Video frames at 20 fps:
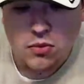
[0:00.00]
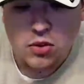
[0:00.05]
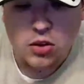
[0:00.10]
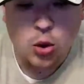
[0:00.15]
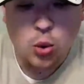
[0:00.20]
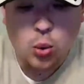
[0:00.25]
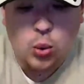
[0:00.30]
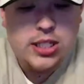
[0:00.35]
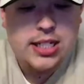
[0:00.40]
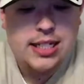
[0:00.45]

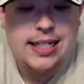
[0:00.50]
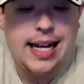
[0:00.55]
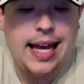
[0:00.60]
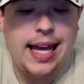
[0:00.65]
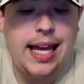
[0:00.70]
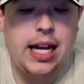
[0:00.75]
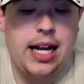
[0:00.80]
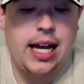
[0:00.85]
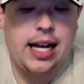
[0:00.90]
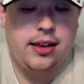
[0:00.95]
was
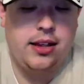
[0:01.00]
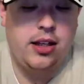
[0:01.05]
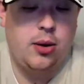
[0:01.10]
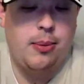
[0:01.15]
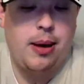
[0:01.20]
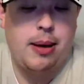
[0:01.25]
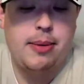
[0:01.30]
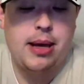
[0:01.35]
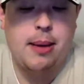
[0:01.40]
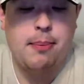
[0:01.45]
State at,
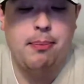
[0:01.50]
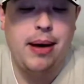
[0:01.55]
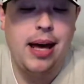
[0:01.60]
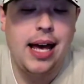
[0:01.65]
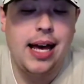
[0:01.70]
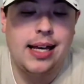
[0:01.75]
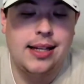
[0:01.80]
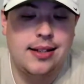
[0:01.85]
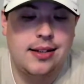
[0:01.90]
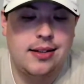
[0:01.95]
maybe at
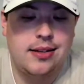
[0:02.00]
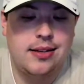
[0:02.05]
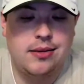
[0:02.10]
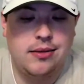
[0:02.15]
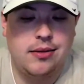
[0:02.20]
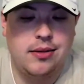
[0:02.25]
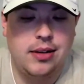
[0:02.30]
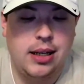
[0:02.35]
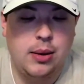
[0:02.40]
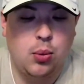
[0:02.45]
best
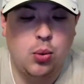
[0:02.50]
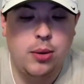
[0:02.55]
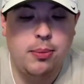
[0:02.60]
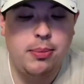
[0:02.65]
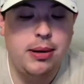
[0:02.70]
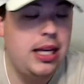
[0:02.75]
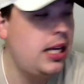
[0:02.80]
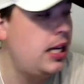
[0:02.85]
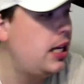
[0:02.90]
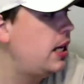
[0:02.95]
would
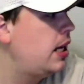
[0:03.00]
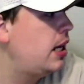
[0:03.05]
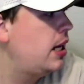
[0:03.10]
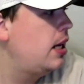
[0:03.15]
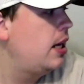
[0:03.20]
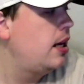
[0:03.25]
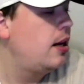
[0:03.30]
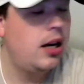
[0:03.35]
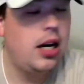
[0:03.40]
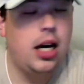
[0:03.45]
be
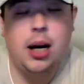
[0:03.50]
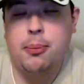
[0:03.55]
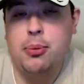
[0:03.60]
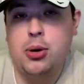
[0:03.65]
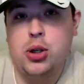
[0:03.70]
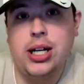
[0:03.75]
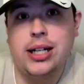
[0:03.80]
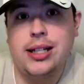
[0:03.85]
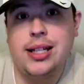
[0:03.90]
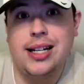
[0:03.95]

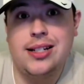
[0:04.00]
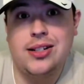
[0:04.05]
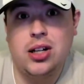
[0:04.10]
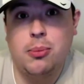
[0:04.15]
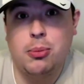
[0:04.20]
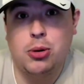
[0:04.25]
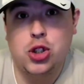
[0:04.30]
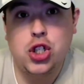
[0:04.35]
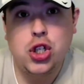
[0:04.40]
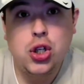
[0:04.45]
projected as the
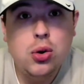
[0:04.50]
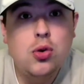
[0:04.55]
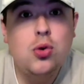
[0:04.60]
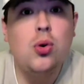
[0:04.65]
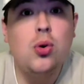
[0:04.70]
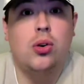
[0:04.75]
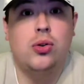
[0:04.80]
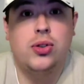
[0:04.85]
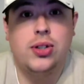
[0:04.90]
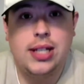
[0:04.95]
number 2
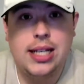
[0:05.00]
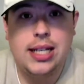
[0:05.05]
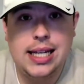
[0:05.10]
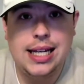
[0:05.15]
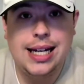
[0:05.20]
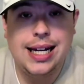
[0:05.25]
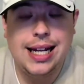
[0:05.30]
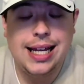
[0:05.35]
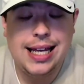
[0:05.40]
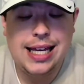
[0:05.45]

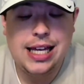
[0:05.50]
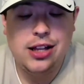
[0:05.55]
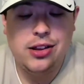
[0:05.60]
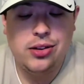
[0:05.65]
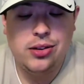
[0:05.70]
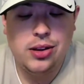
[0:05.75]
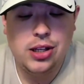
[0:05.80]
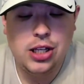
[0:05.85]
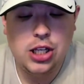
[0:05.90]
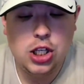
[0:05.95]
seed
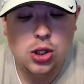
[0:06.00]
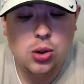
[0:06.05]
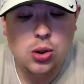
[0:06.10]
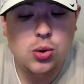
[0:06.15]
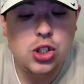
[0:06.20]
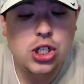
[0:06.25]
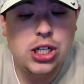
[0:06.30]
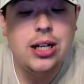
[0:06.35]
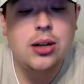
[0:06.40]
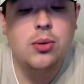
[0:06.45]
in the
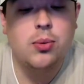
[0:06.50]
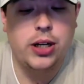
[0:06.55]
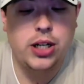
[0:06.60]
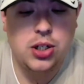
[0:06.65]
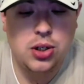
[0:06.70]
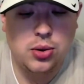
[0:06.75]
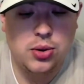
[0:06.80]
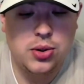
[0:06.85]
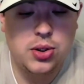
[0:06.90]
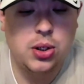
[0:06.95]
Eugene
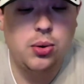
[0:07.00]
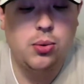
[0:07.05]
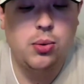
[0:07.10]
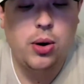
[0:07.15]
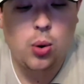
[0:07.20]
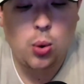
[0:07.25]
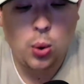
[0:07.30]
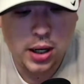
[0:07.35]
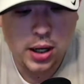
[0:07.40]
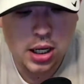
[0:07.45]
regional. So
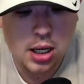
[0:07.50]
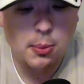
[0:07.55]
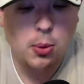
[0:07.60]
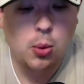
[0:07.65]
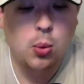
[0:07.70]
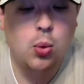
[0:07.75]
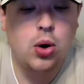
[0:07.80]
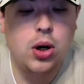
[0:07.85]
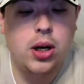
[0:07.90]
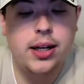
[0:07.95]
Oregon number
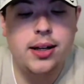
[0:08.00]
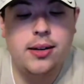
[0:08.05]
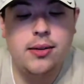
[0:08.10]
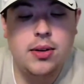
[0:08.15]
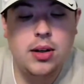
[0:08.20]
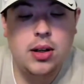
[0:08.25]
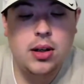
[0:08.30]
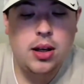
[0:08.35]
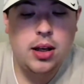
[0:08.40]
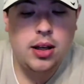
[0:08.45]
1,
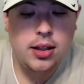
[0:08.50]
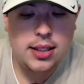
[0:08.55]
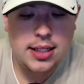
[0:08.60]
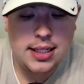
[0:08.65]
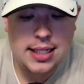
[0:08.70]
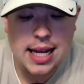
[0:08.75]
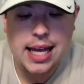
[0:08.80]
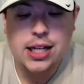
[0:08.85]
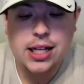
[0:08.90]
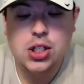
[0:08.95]

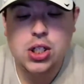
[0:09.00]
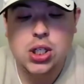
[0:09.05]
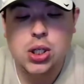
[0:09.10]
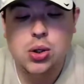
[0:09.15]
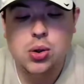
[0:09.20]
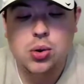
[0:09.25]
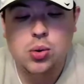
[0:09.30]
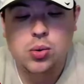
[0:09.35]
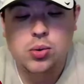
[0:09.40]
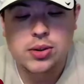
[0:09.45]
State
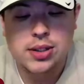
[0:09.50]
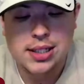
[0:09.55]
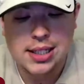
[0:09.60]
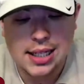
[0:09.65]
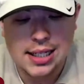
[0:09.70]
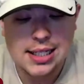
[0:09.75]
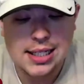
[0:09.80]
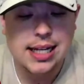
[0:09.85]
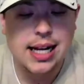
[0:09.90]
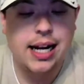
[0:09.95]
2,
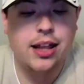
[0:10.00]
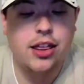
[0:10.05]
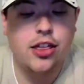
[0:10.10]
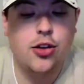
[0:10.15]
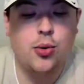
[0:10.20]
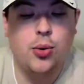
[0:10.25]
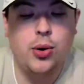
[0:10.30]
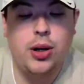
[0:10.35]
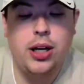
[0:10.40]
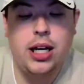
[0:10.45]
Cincinnati
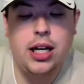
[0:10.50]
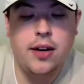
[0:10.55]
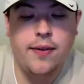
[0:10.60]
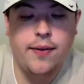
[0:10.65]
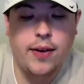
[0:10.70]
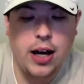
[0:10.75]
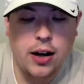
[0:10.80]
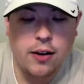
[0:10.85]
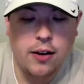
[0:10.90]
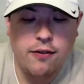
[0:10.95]
3,
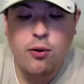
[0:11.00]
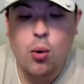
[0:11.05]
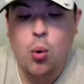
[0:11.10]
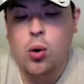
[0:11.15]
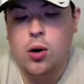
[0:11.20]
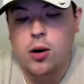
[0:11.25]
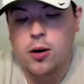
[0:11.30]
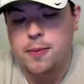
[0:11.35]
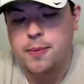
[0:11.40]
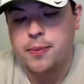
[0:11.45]
Nevada
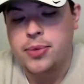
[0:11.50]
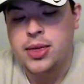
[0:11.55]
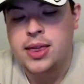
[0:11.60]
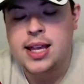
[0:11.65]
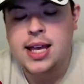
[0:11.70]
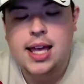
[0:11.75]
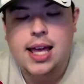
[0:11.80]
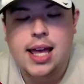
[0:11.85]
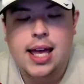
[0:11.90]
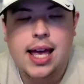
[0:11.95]
4.
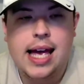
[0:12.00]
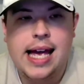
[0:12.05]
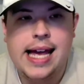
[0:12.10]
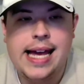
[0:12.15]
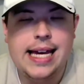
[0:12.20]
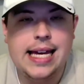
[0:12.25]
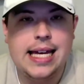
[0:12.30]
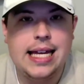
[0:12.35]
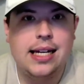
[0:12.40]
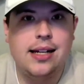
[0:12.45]

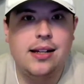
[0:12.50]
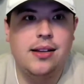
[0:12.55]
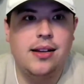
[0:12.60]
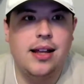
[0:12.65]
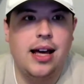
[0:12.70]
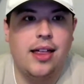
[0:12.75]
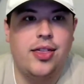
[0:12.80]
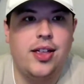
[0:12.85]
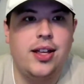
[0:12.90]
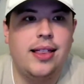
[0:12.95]
And I
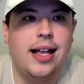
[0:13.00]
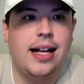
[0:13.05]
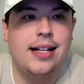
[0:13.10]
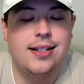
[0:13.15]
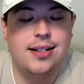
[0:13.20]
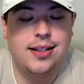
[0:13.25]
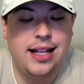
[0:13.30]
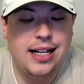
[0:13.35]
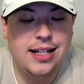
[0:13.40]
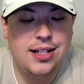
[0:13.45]
think that's
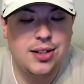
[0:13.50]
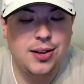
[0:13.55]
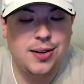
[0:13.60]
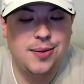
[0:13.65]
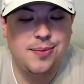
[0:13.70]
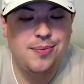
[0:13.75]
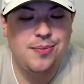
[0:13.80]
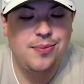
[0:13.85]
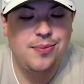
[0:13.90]
a